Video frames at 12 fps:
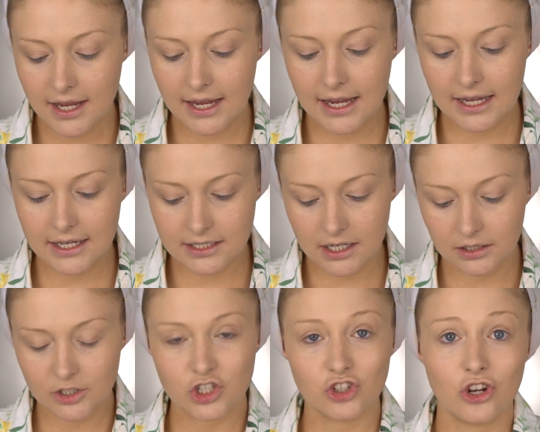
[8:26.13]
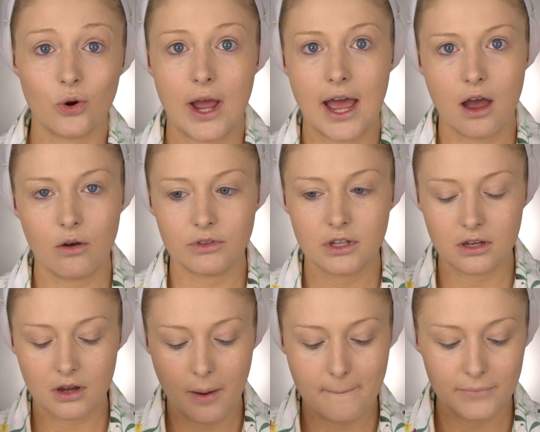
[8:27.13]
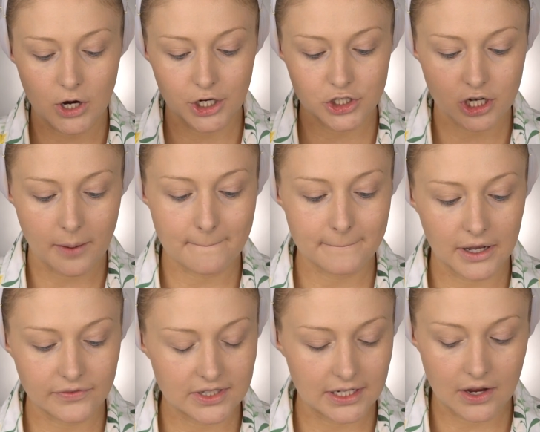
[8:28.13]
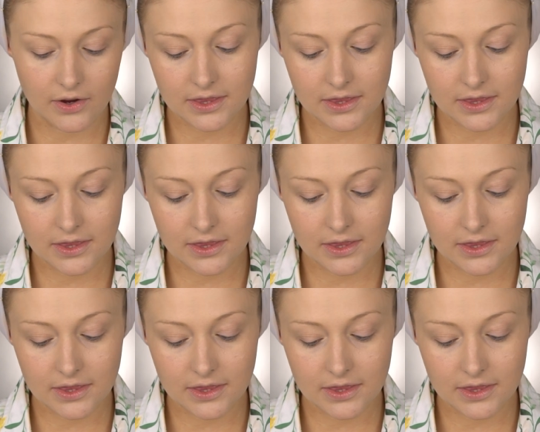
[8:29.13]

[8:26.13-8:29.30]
and I'll let you know how the brush buffs it out.